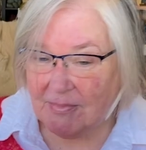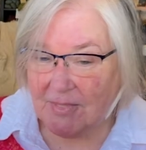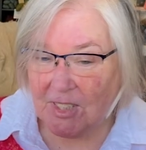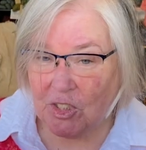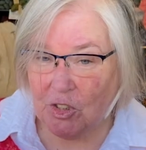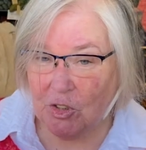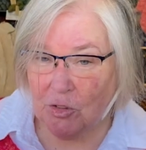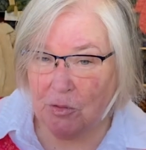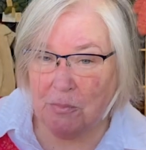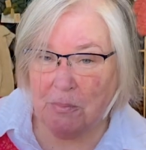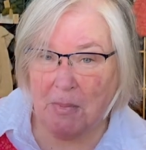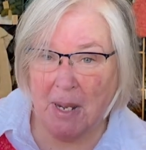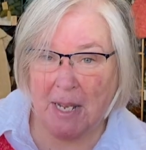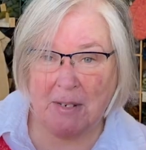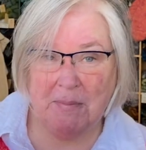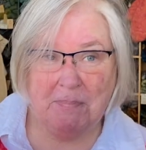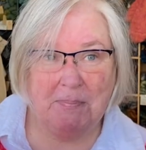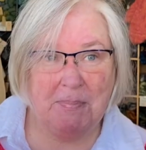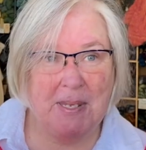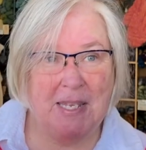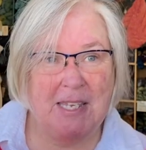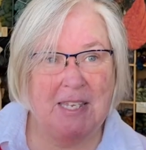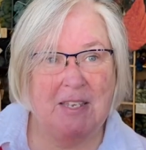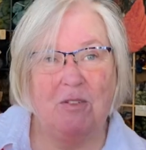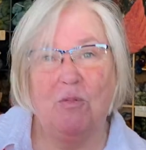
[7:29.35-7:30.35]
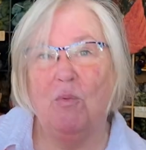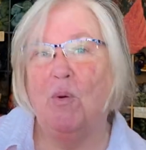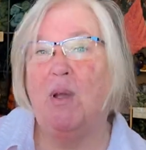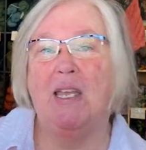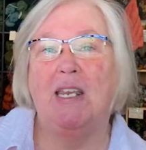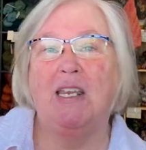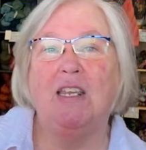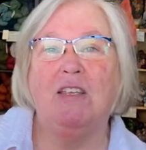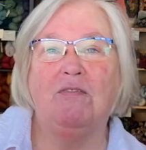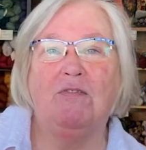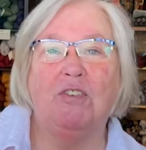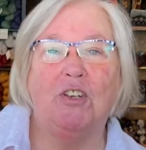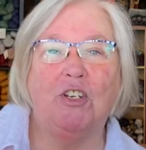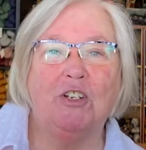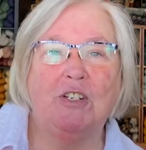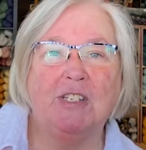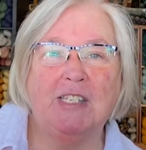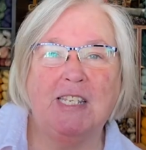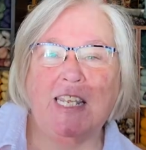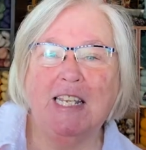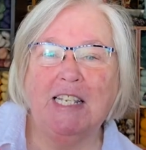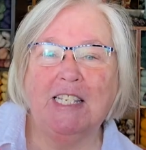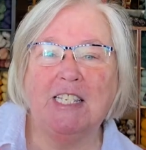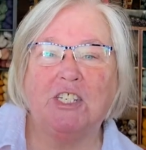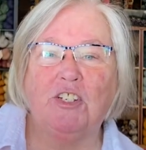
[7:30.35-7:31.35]
You might be waiting for your
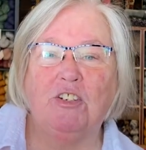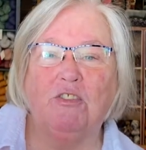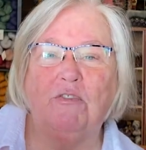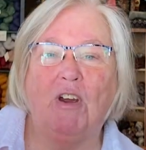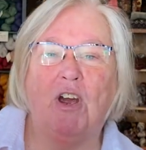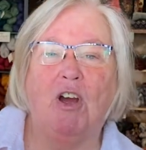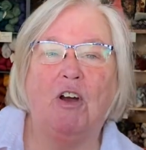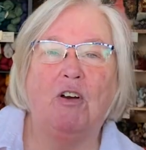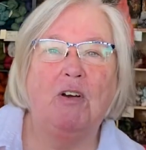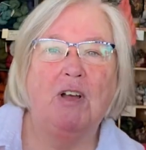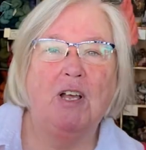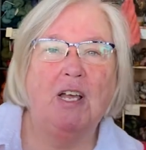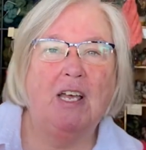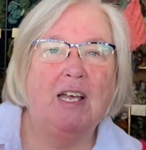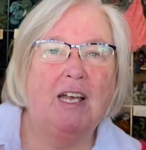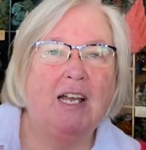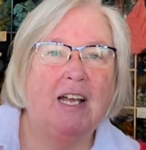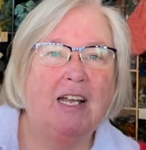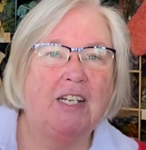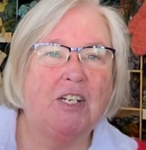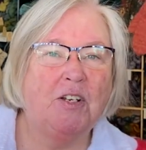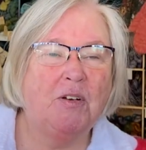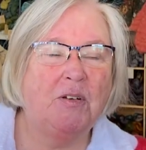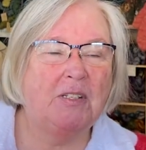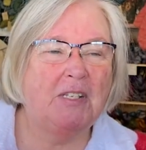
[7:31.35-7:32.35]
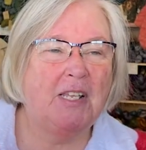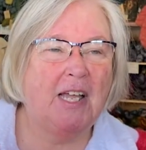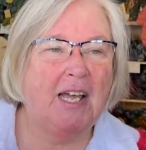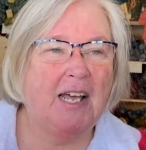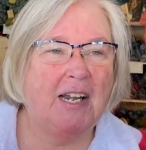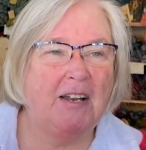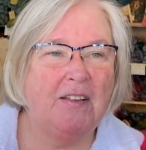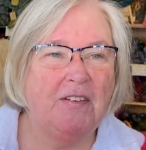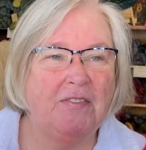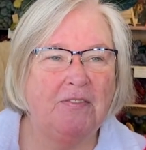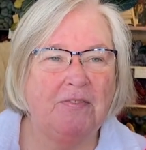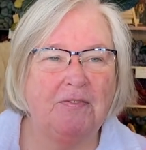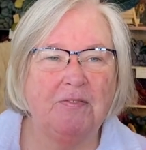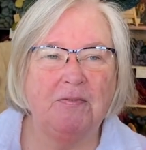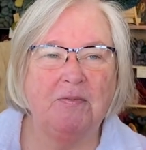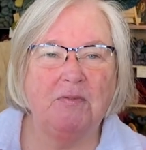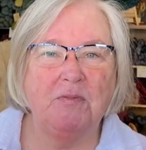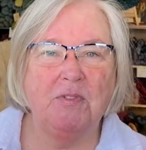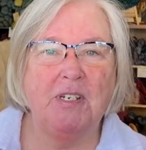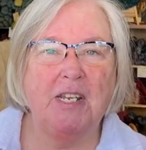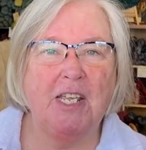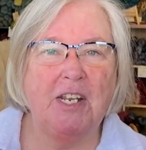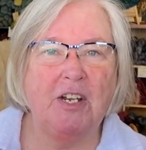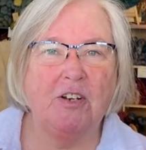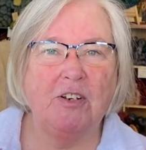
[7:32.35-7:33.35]
seeds to grow. I know a lot of
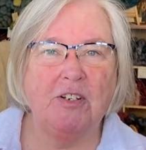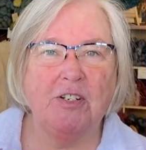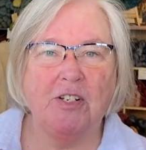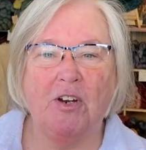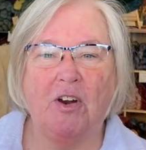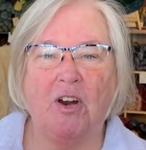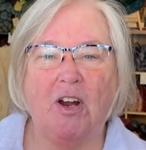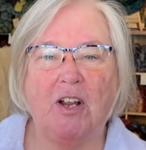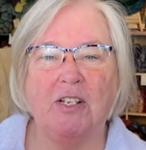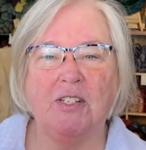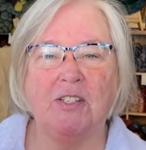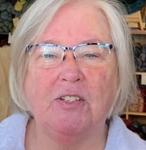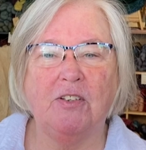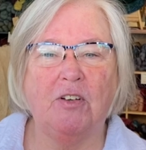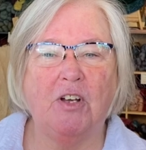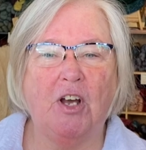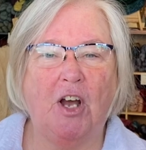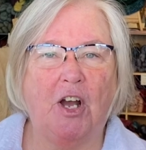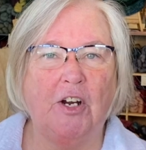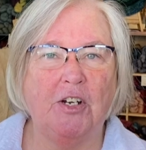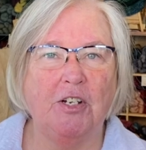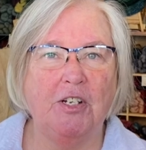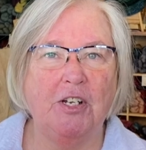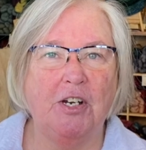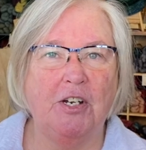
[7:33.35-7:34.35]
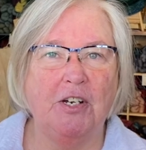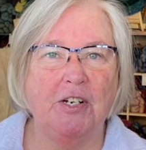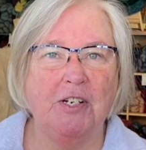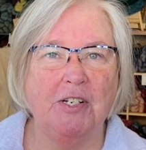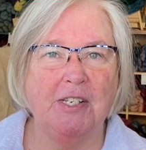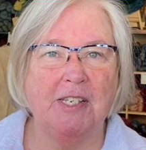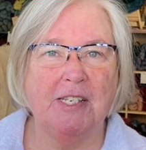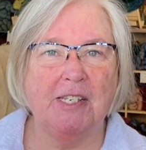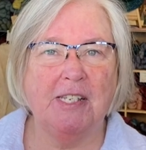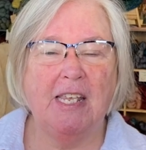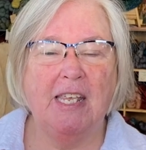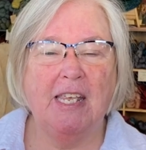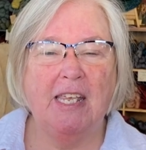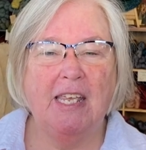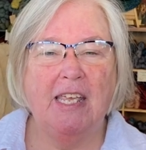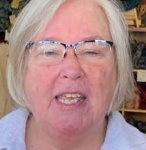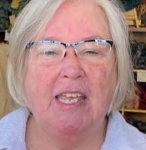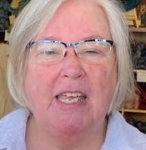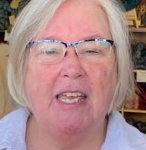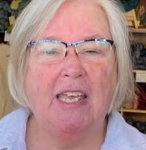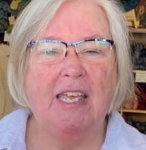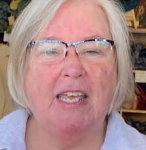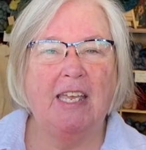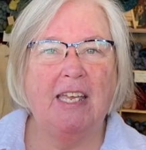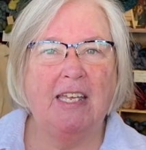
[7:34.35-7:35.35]
knitters are also gardeners
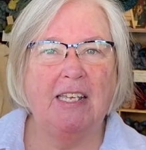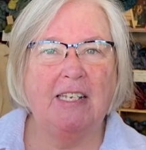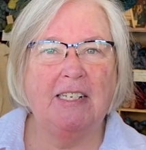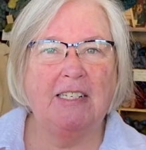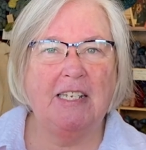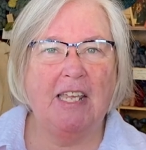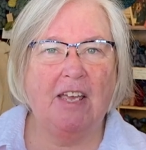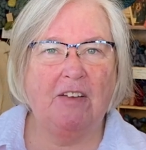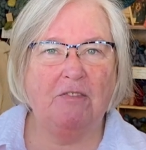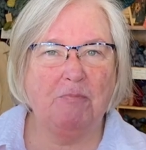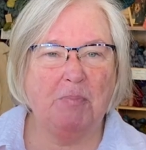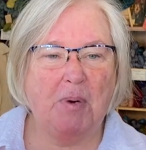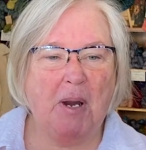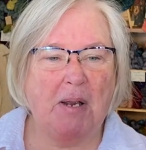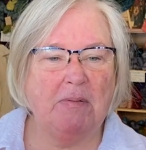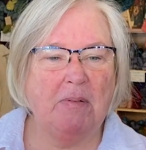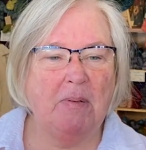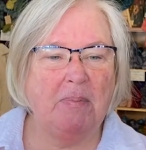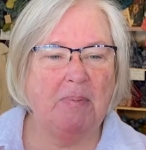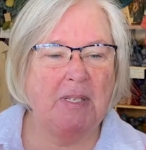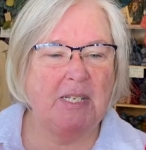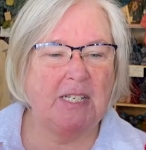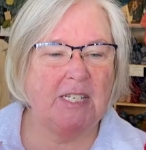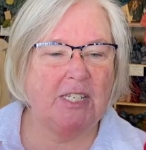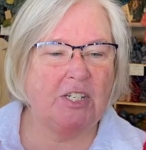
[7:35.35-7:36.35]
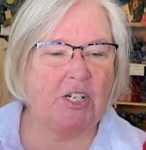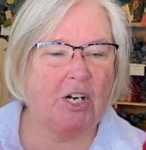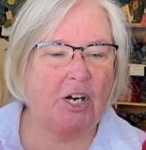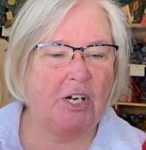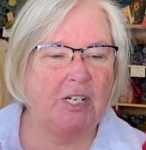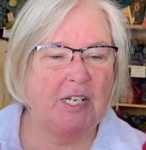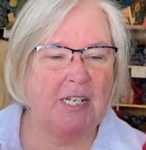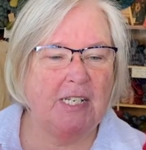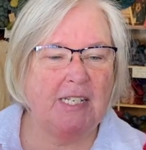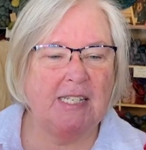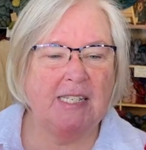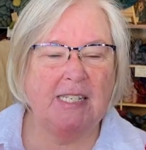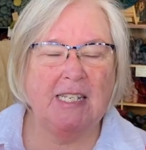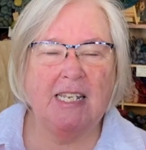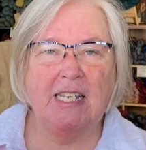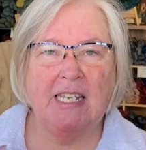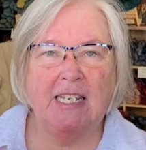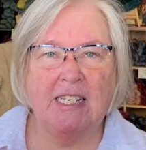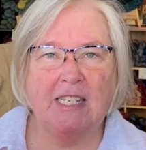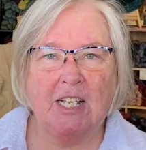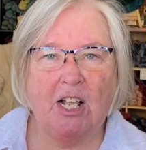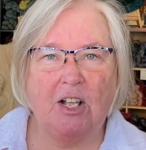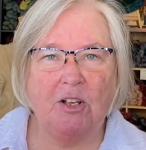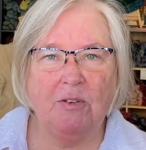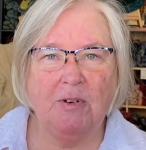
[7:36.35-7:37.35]
and have probably started
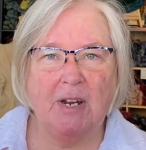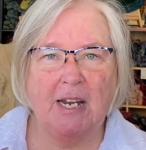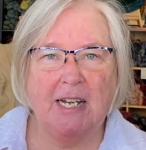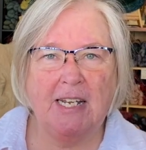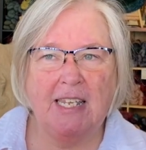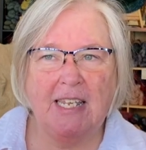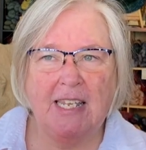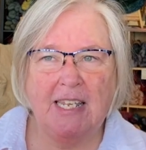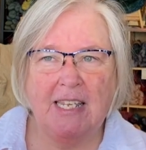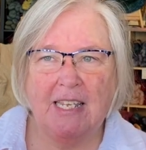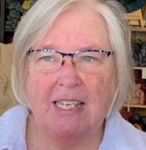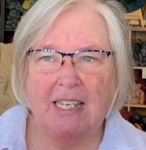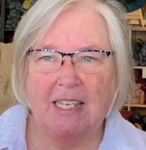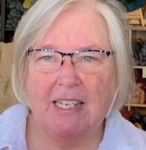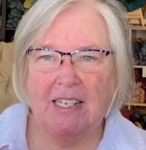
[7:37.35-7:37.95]
seeds already.